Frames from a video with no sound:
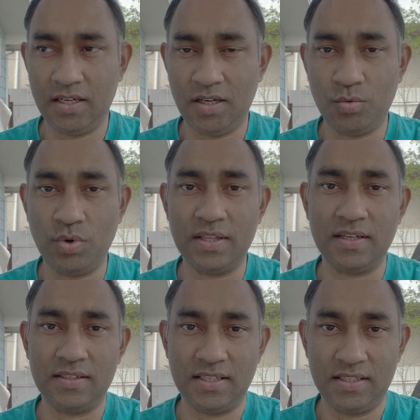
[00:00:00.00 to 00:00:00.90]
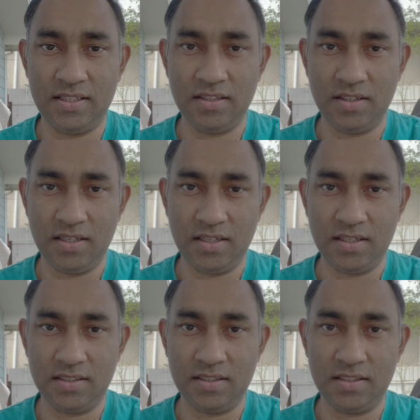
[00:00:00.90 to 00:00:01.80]
weather that
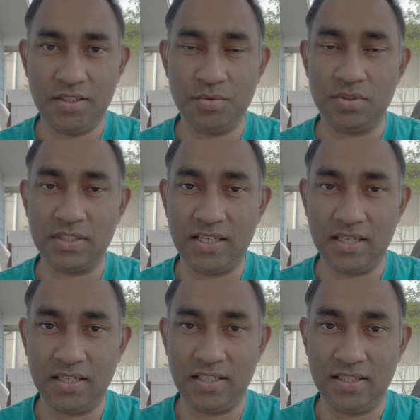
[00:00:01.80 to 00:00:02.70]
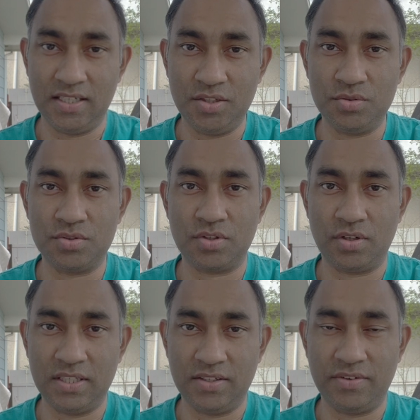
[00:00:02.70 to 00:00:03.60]
you will hear in the news
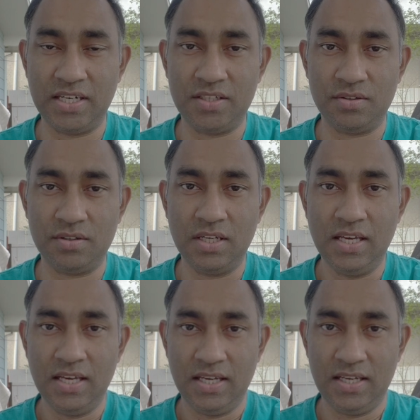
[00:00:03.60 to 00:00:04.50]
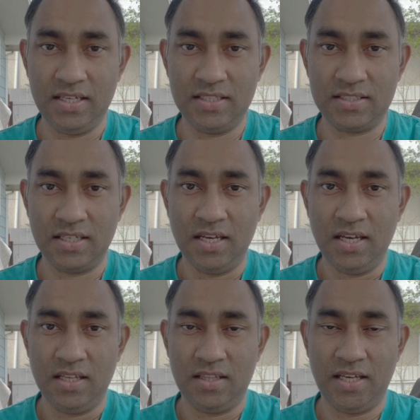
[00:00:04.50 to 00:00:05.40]
or in the radio, is
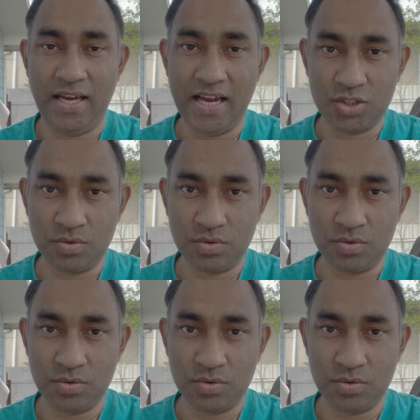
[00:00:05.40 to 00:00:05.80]
the actual